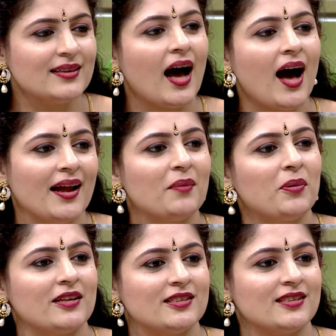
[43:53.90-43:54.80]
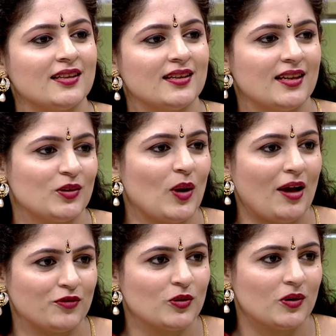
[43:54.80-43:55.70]
Adu aara parnu thanna that you
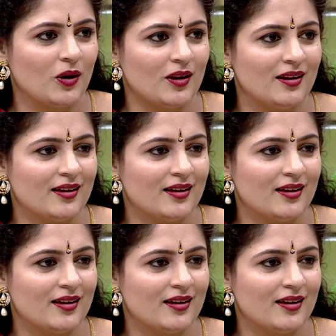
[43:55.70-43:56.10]
have to call.